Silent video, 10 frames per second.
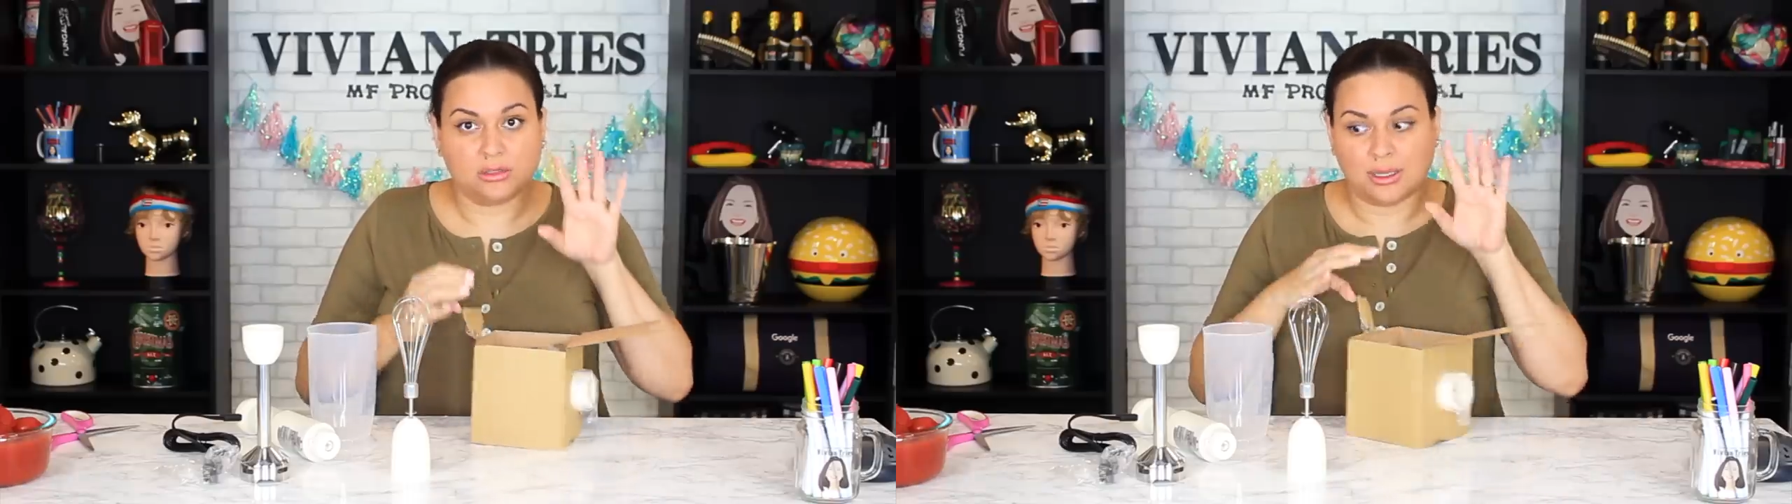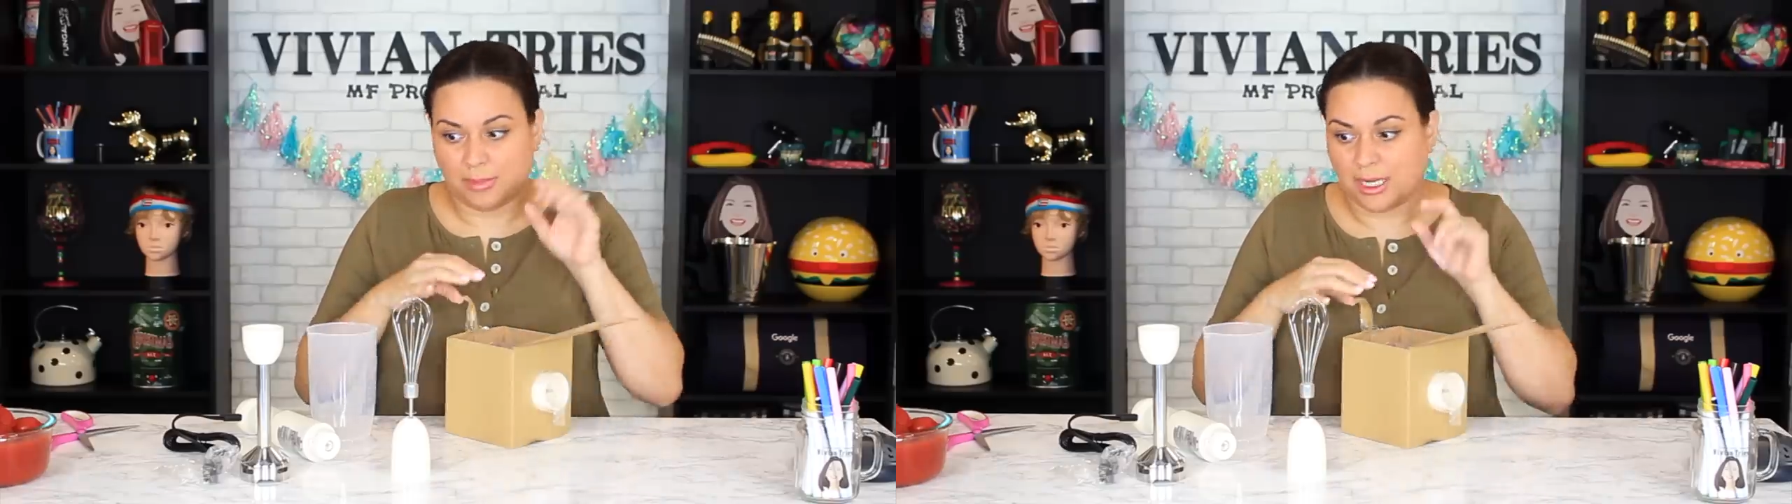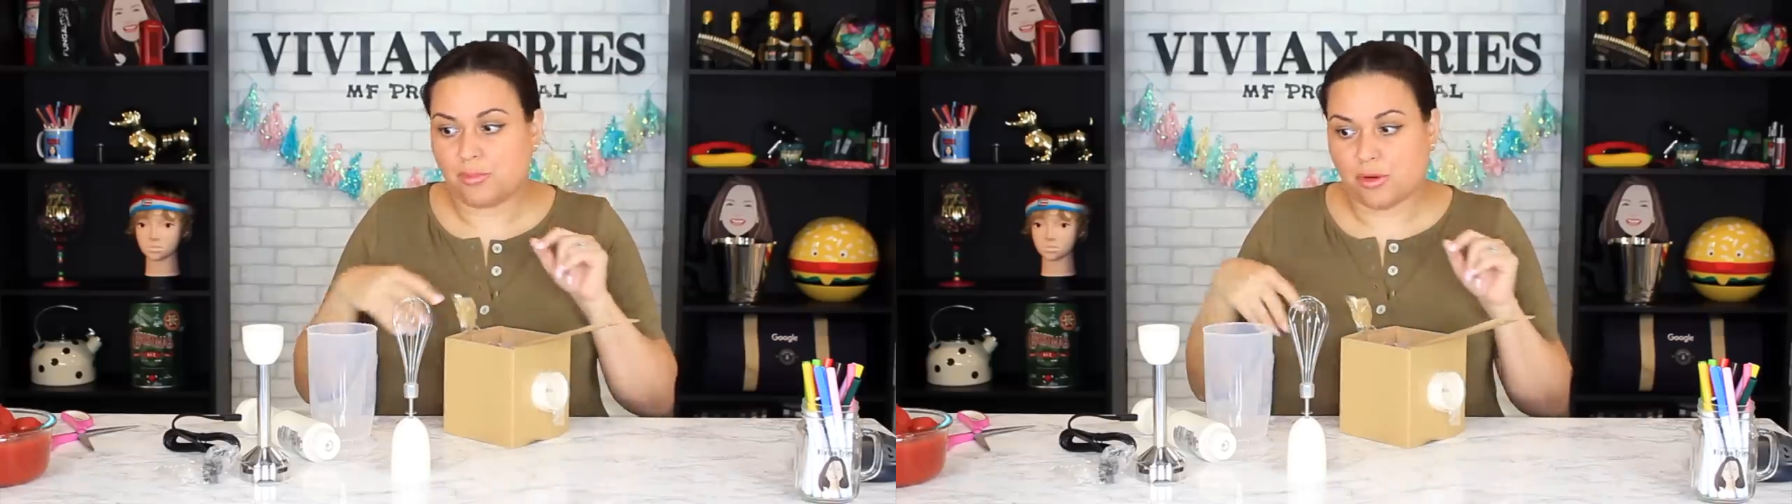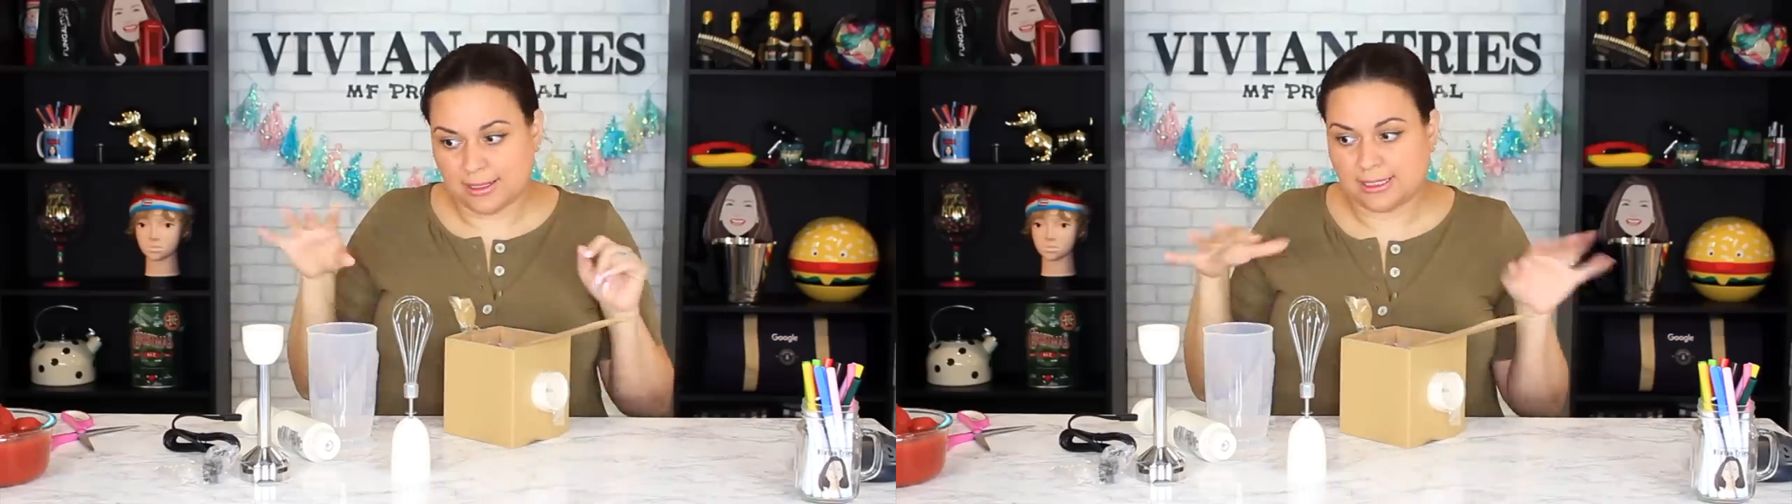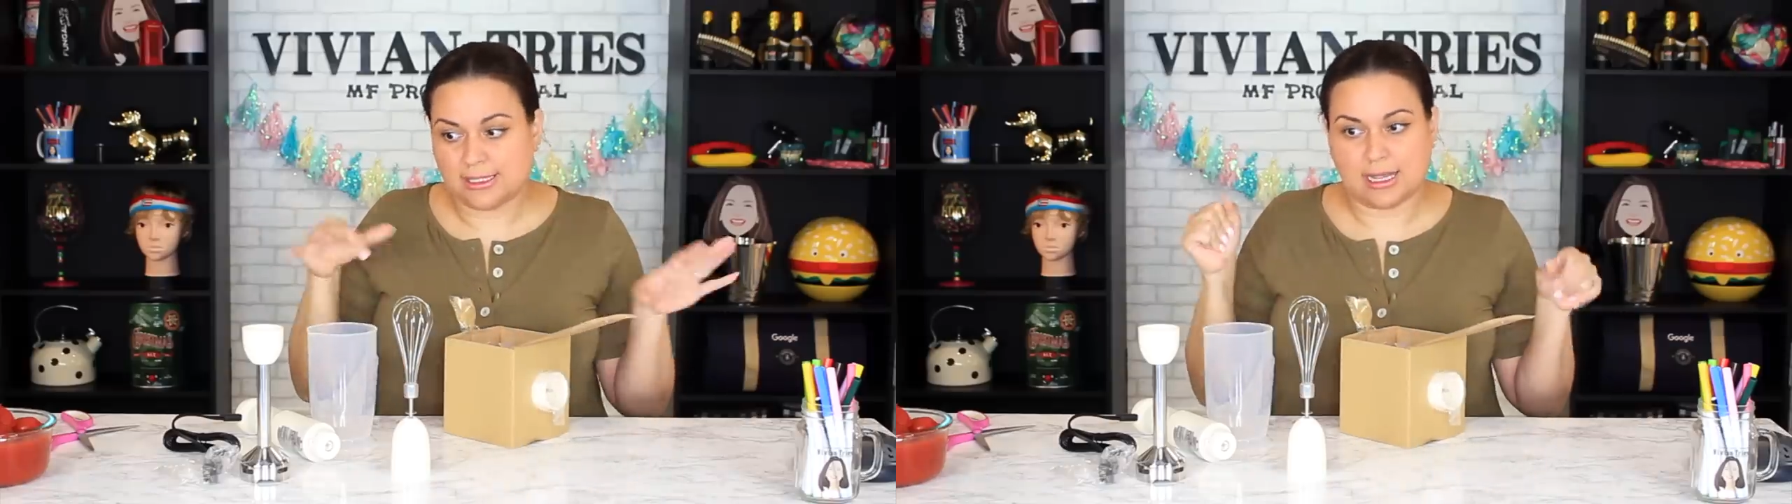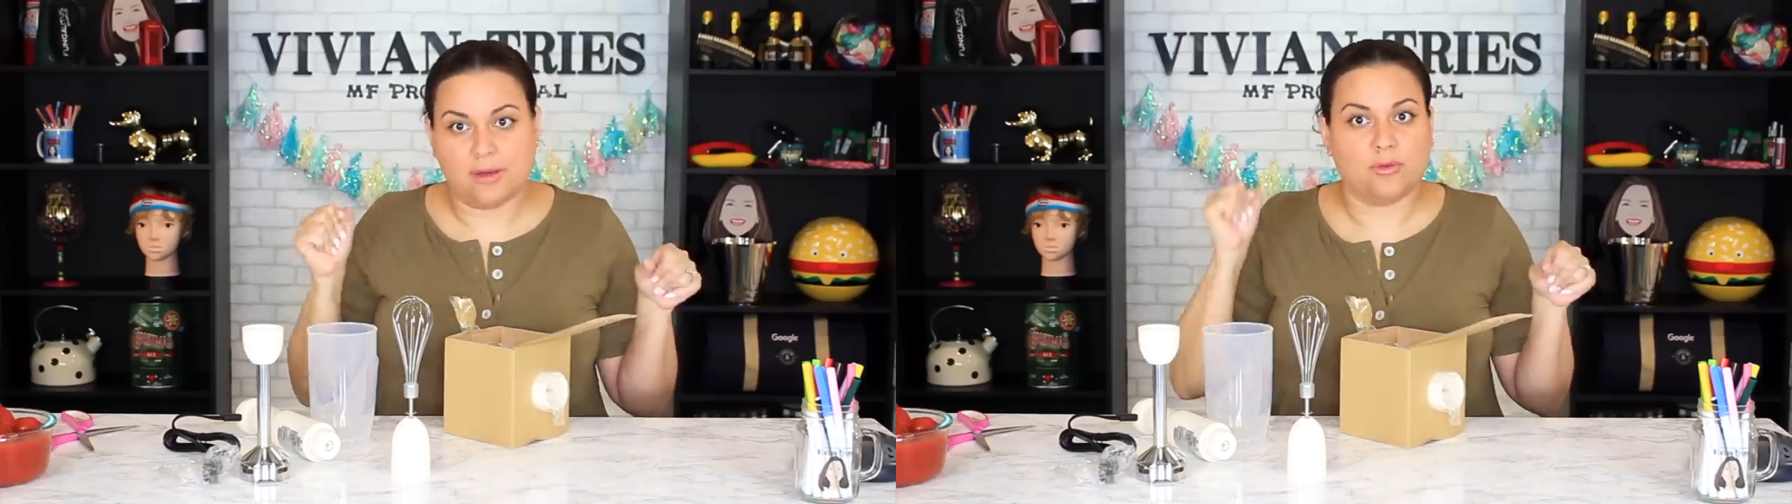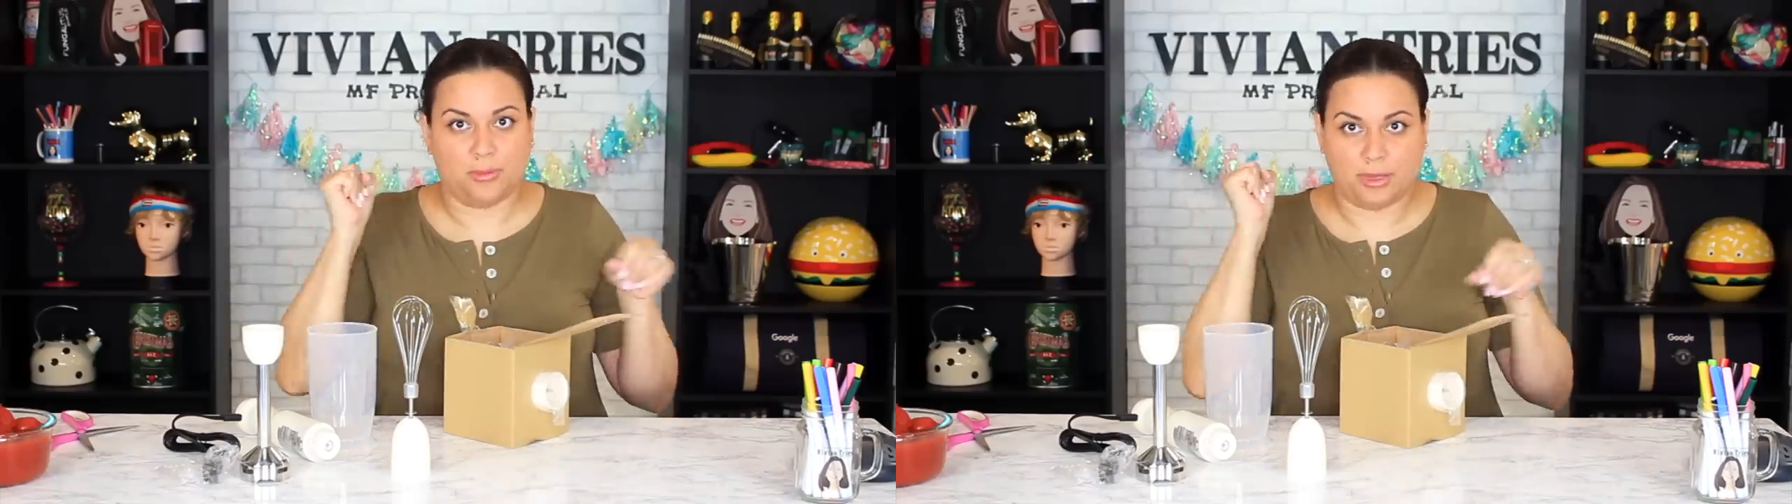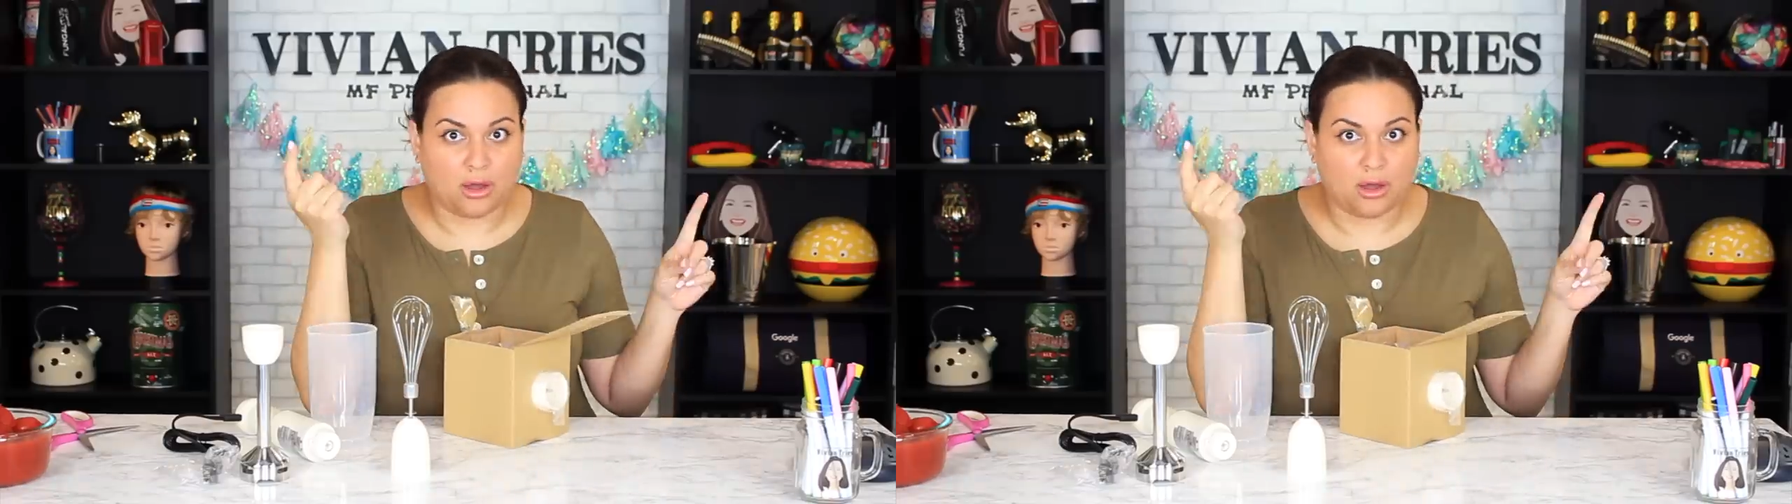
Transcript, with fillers: Somebody priced this out for me